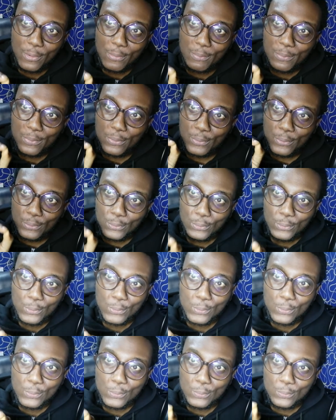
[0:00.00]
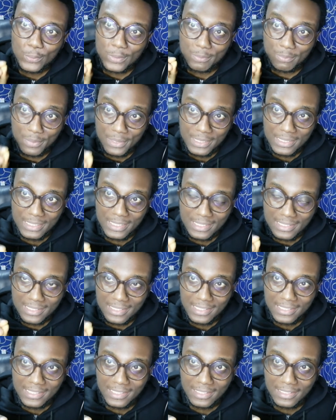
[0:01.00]
up your no with business
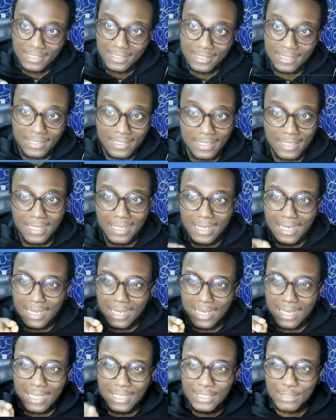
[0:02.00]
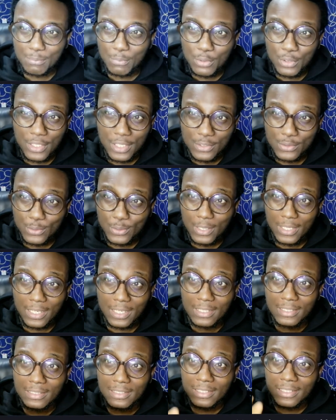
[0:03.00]
data. As much as you
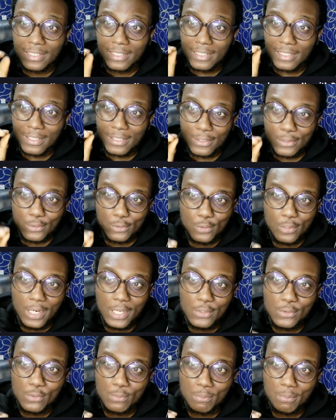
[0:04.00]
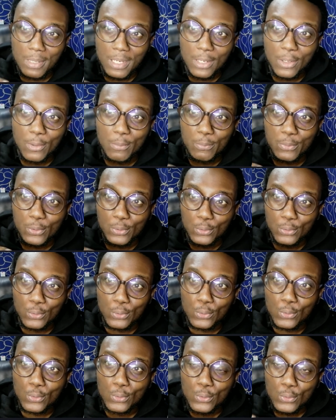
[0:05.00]
can, try to back up your
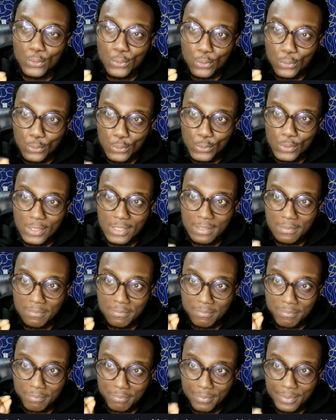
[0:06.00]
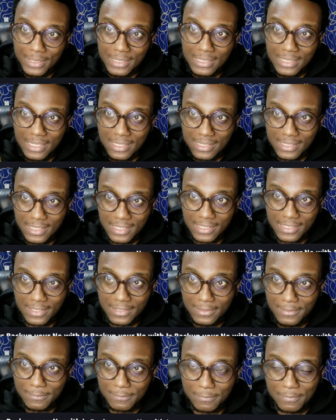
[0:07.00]
no using business
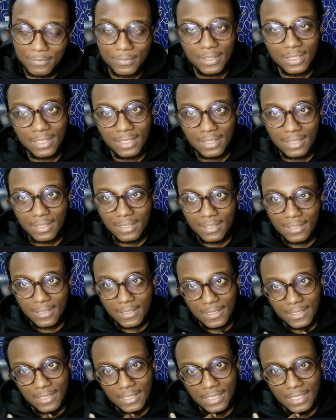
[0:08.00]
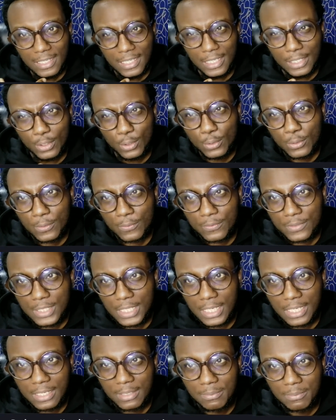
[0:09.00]
data. A lot of
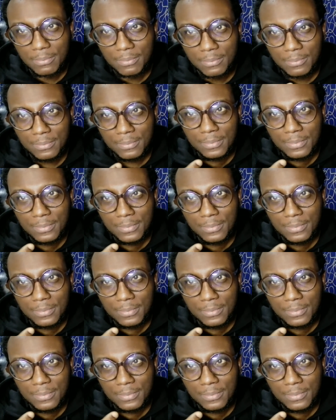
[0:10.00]
time,